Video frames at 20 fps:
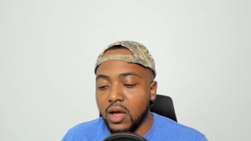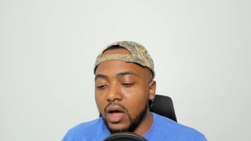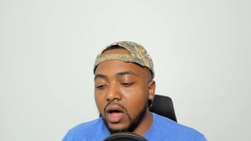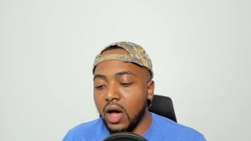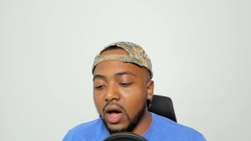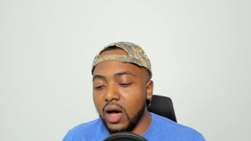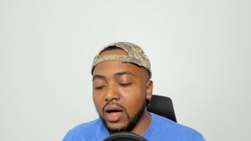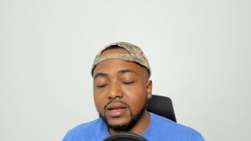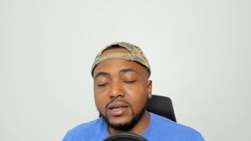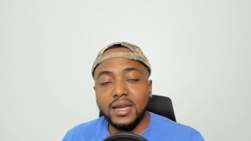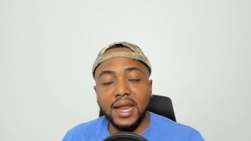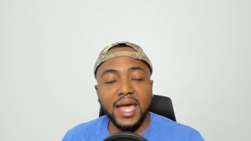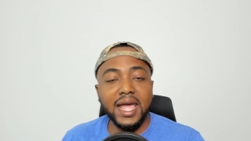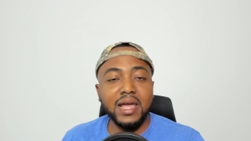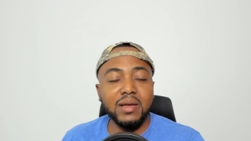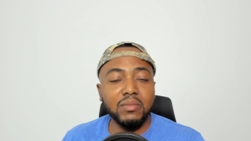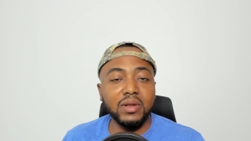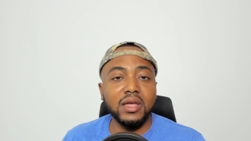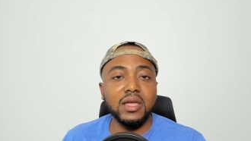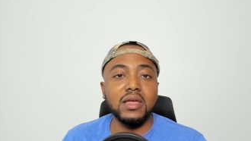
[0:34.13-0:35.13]
Uh,
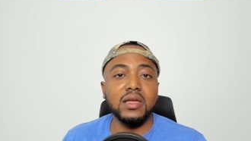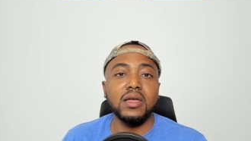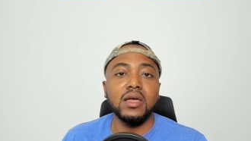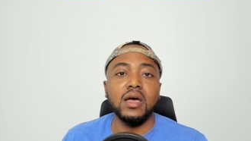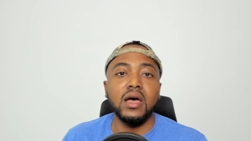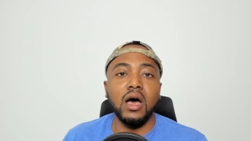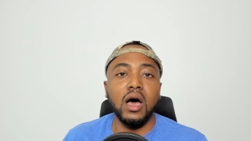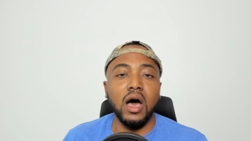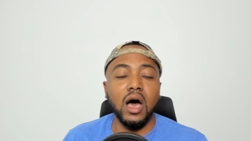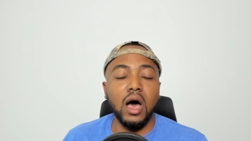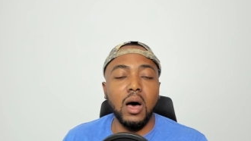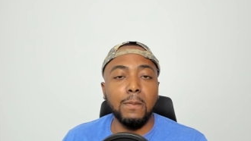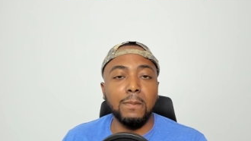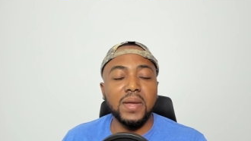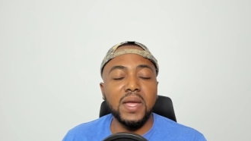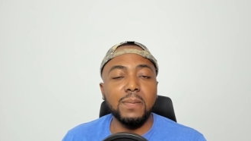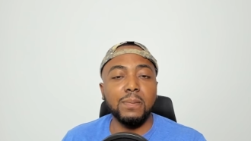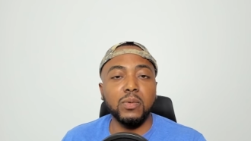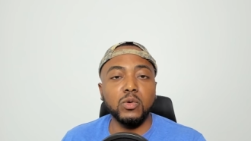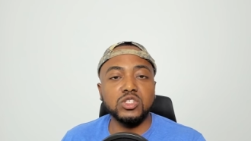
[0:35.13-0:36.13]
namely, uh,
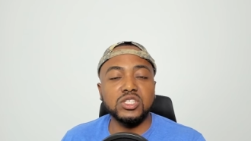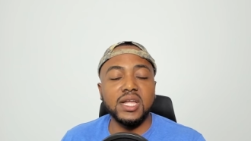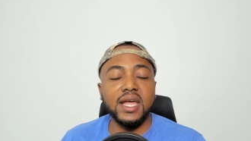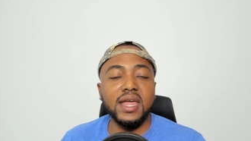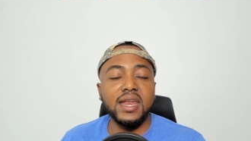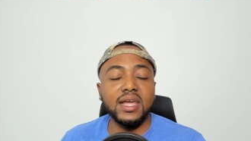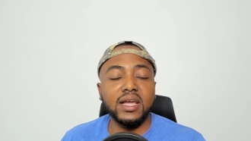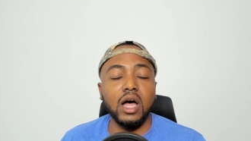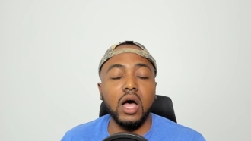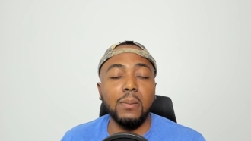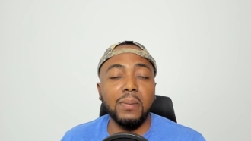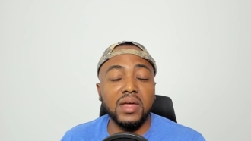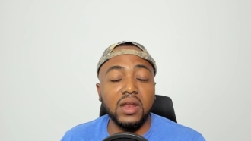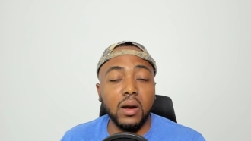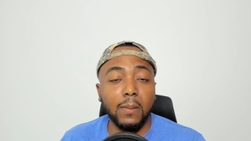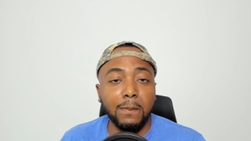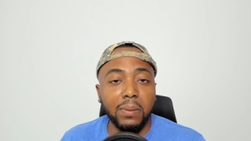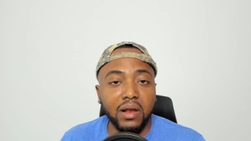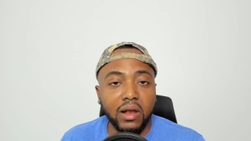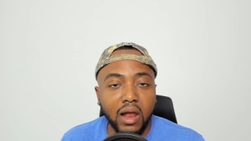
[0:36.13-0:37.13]
people standing up and
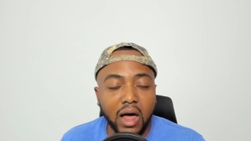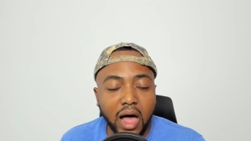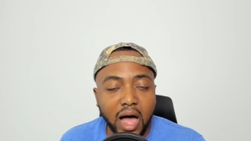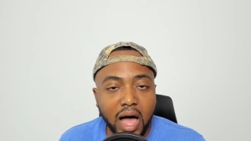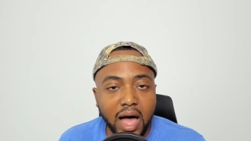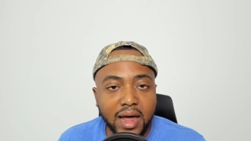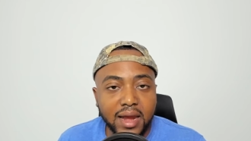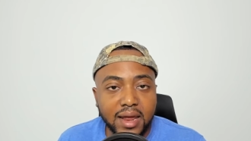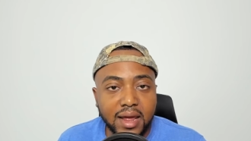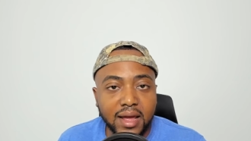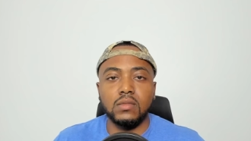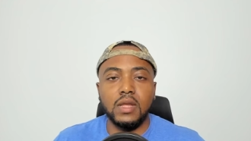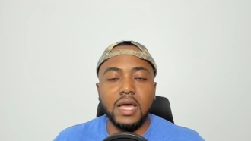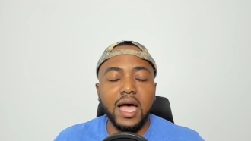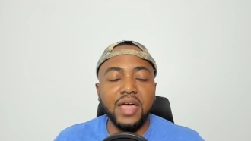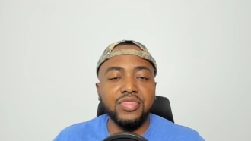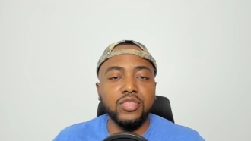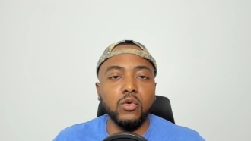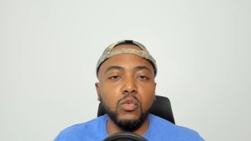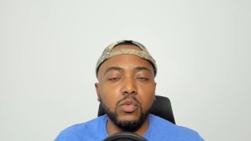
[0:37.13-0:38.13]
applauding
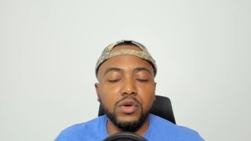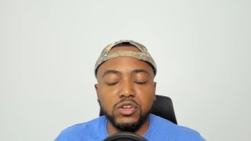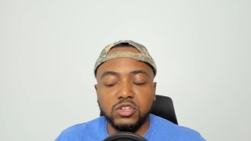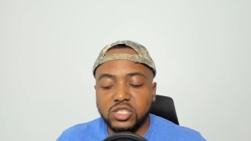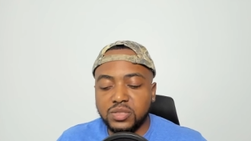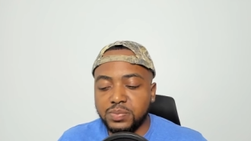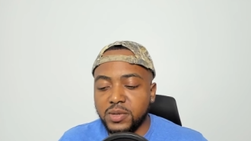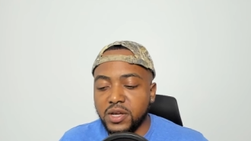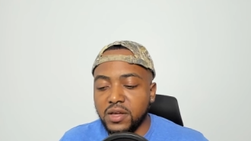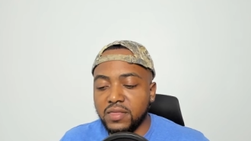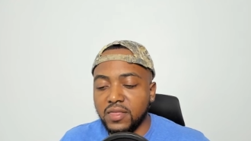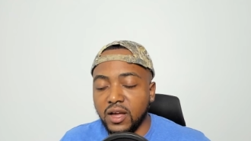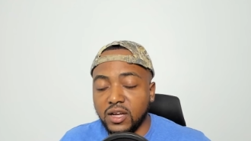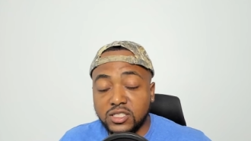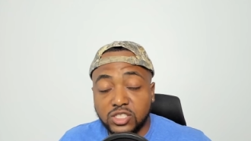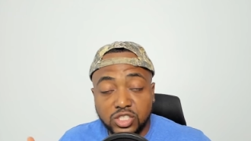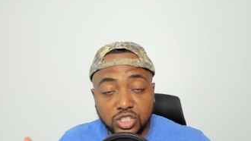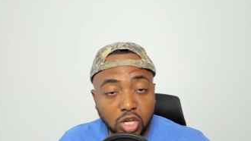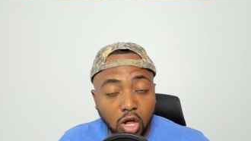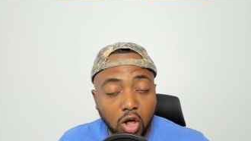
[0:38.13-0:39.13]
after Will Smith
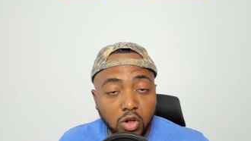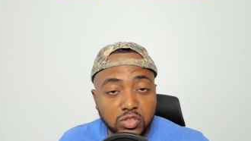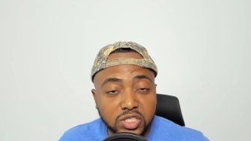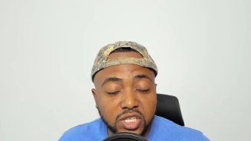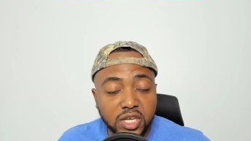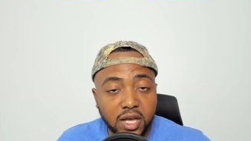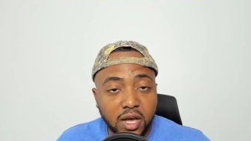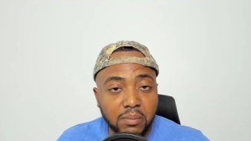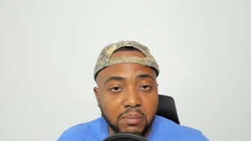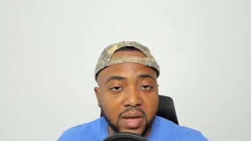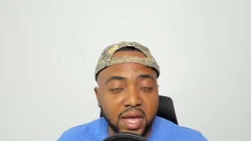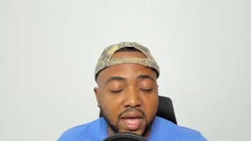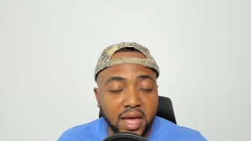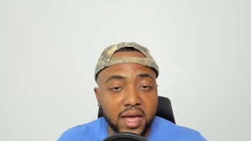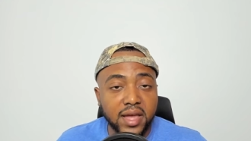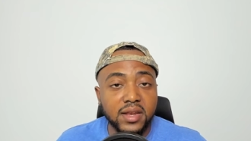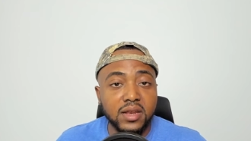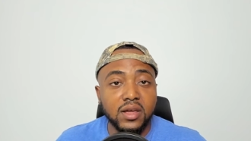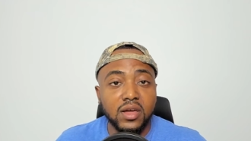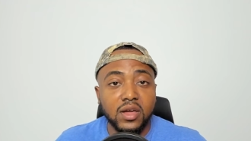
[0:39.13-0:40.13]
assaulted a
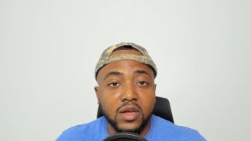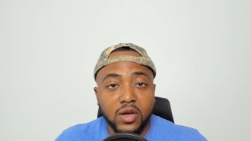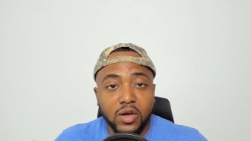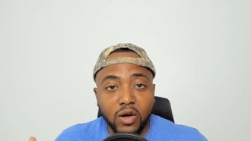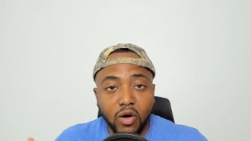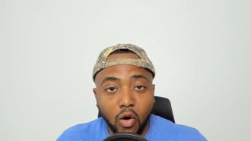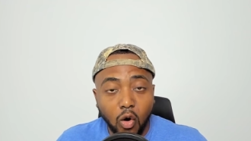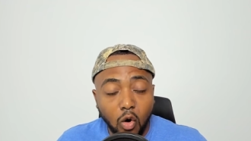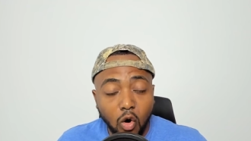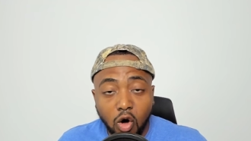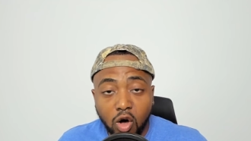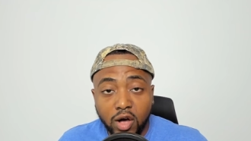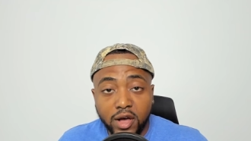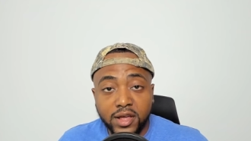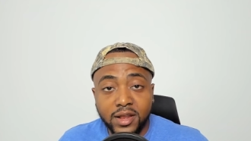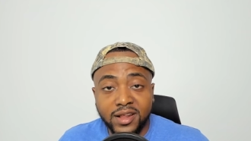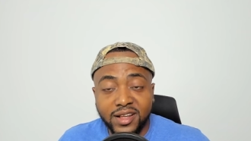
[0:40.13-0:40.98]
man on